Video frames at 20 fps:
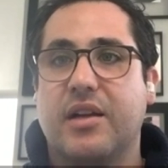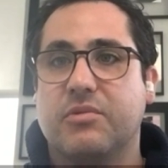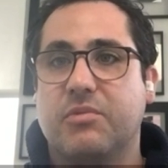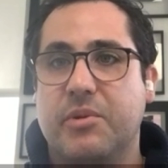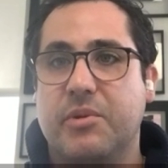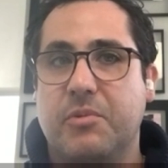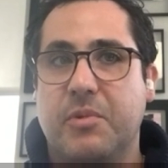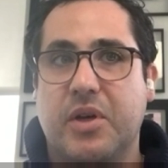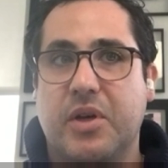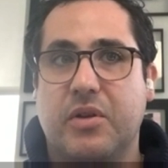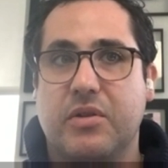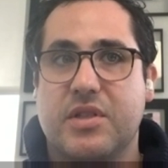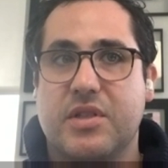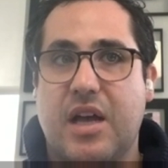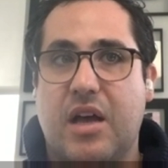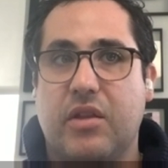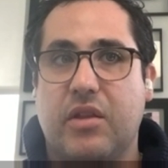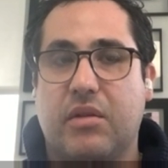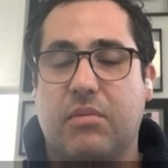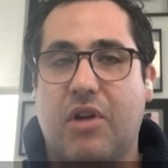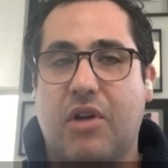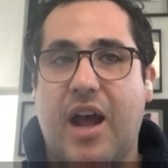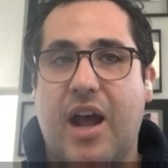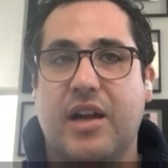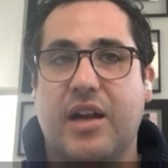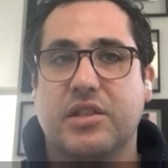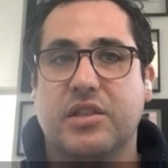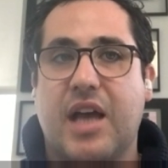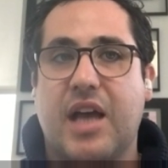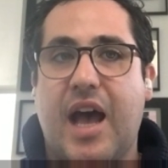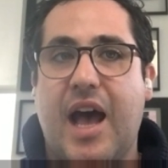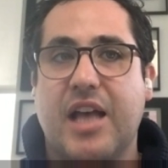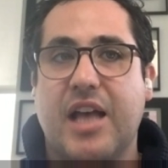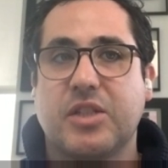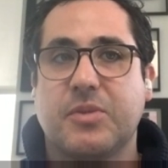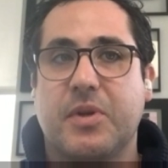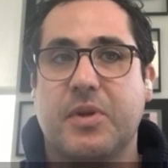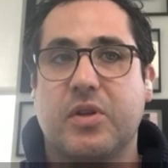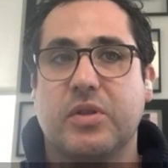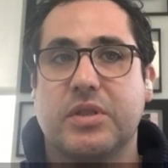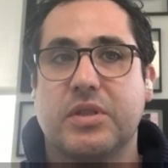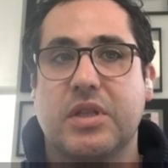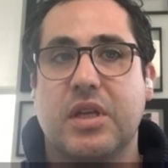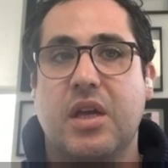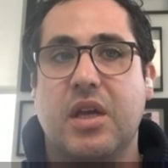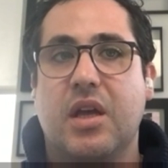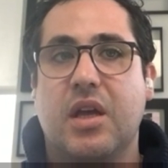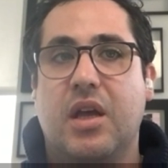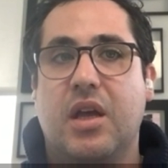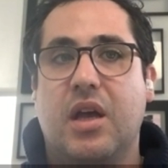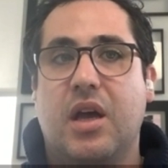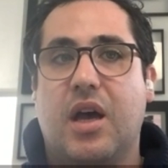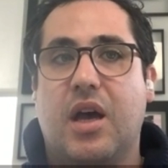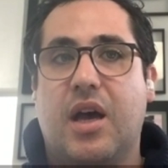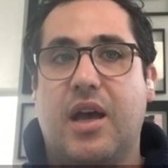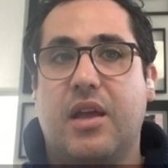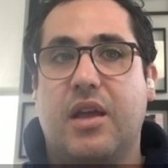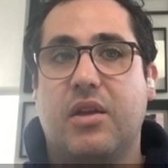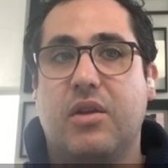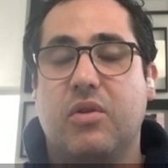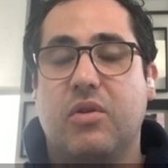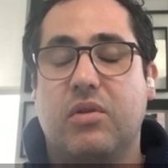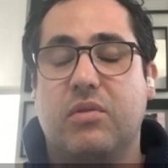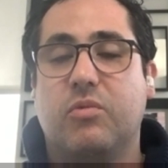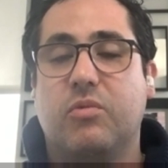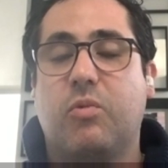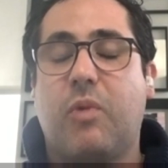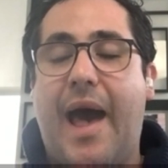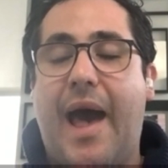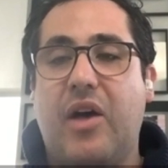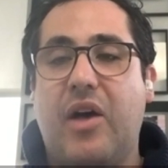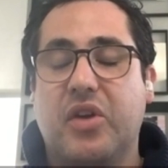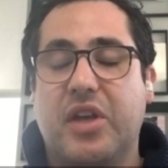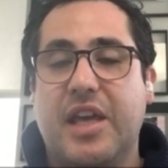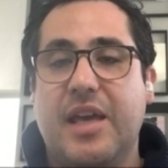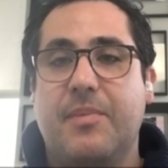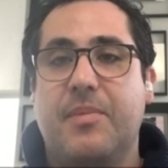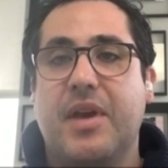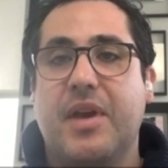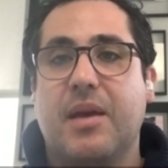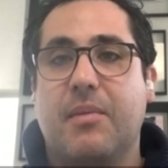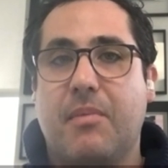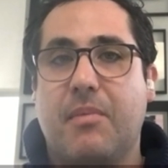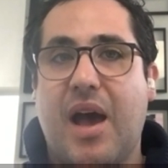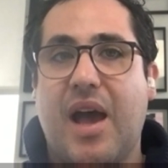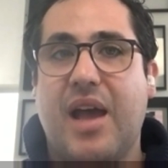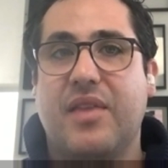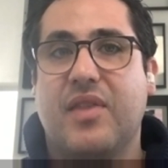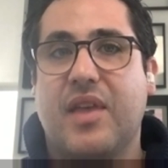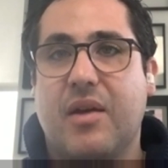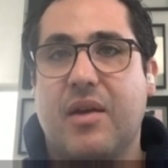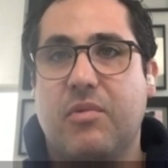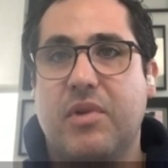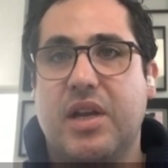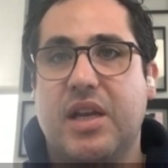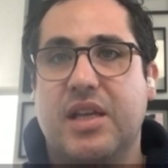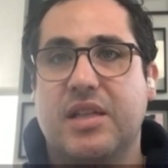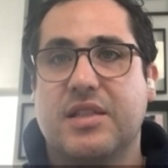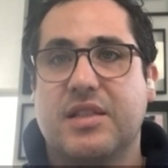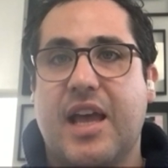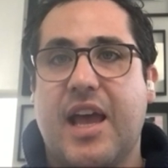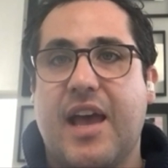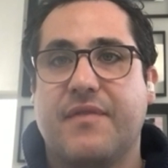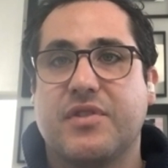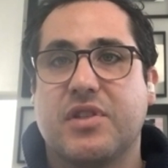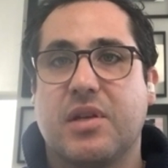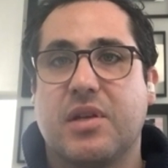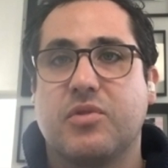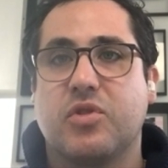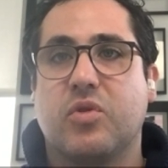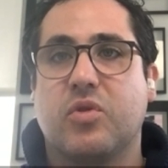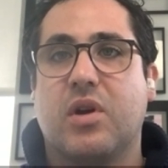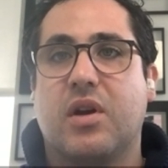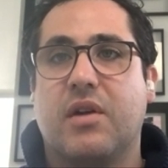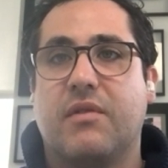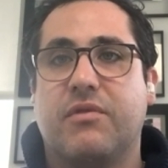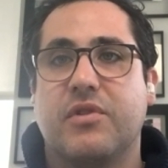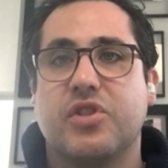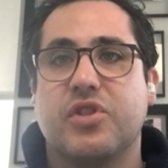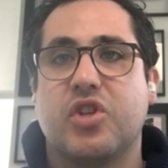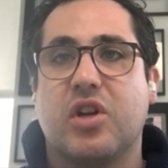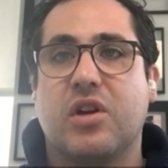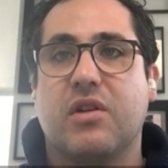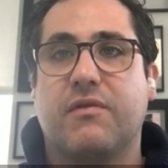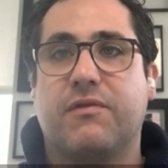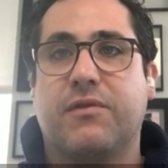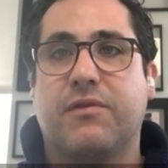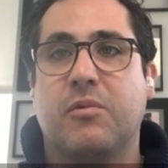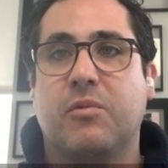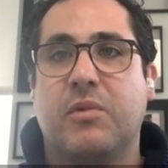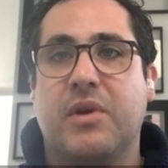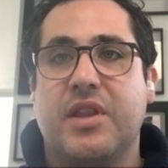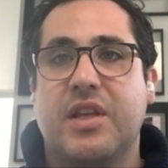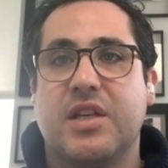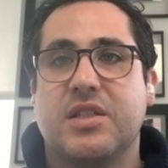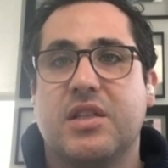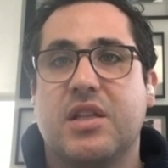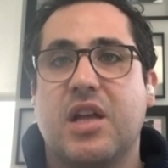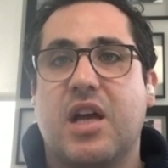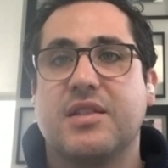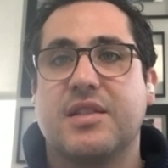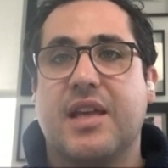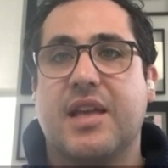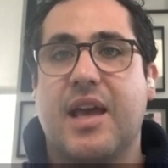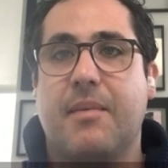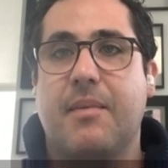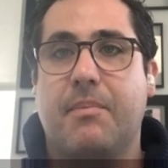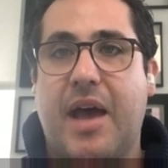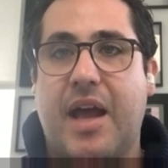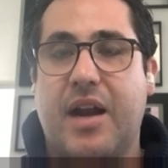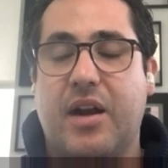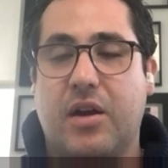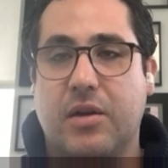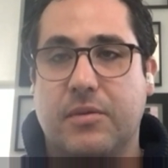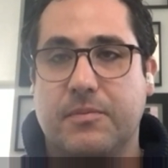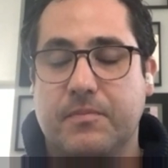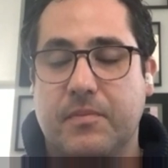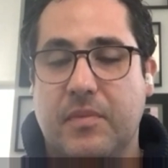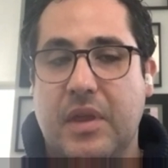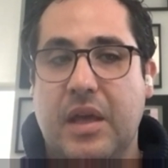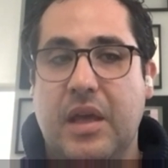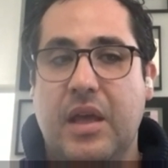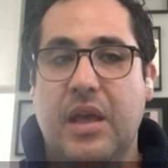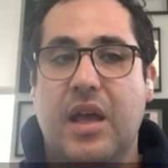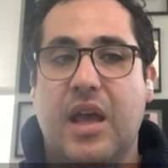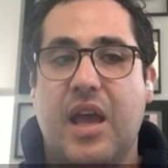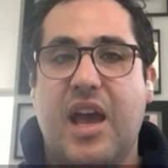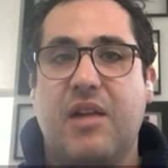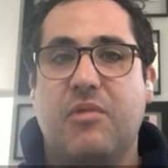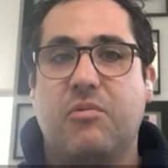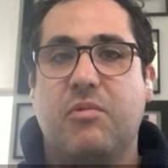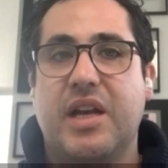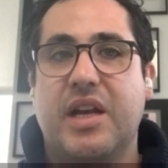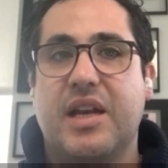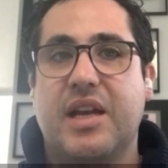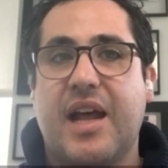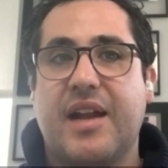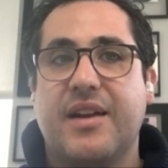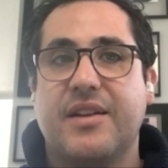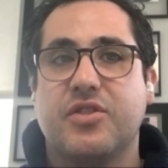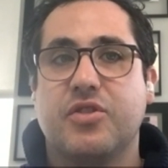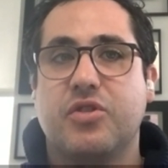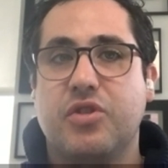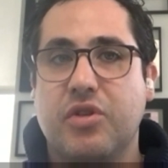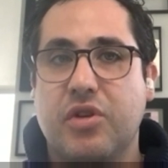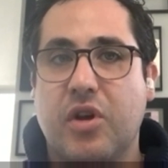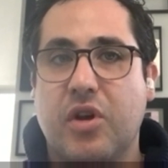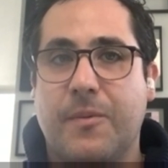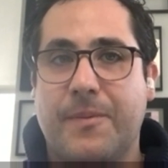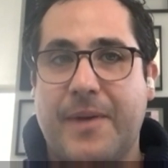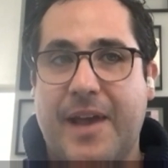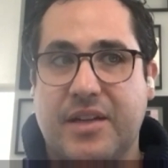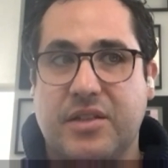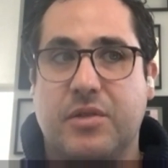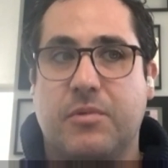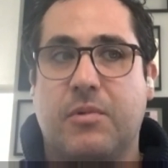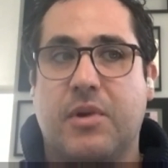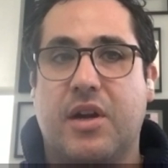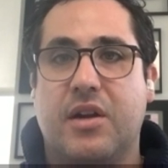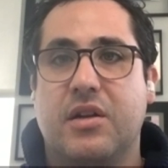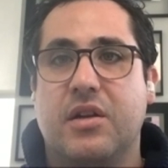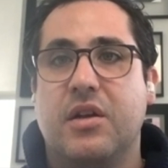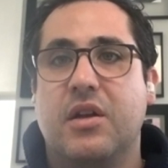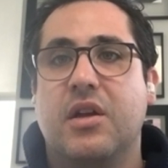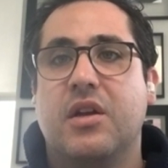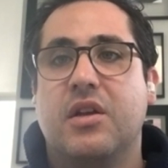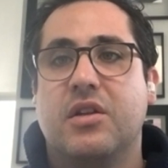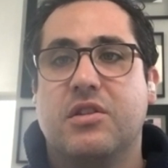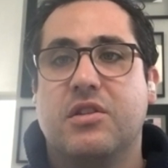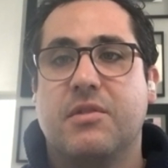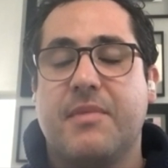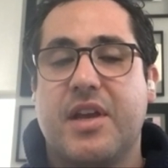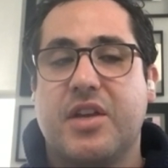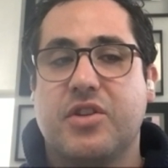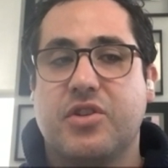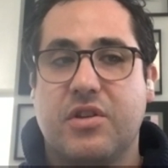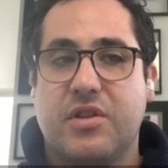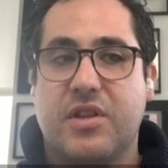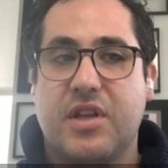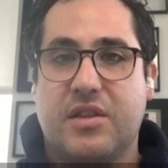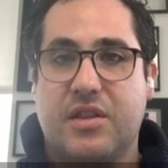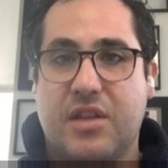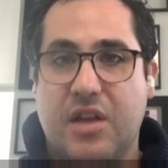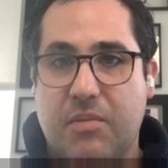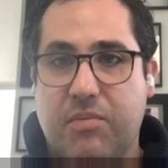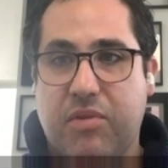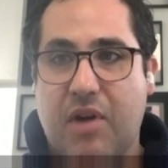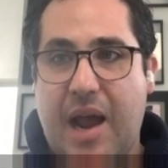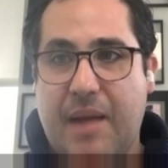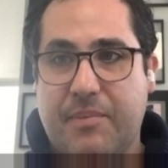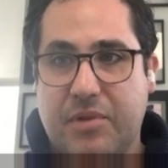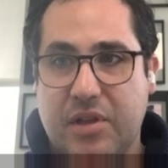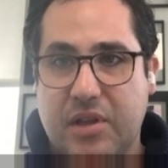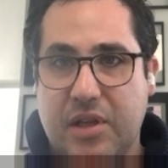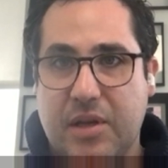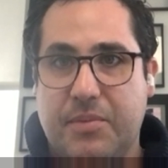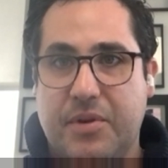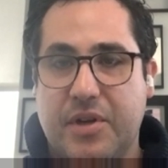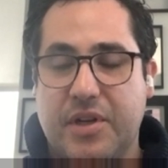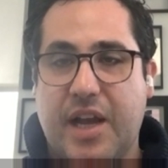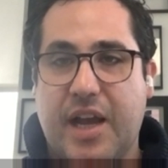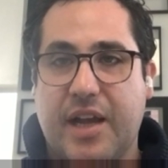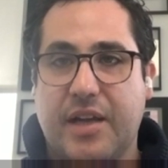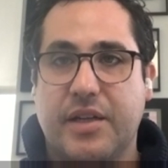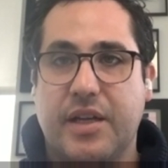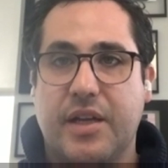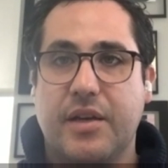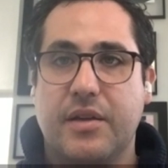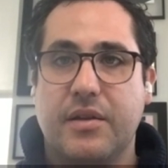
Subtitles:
we will sell the product to hospitals, while keeping in mind that we need to have some sort of reserve for when this does get better and when dentists do go back to work, to make sure that they're properly protected.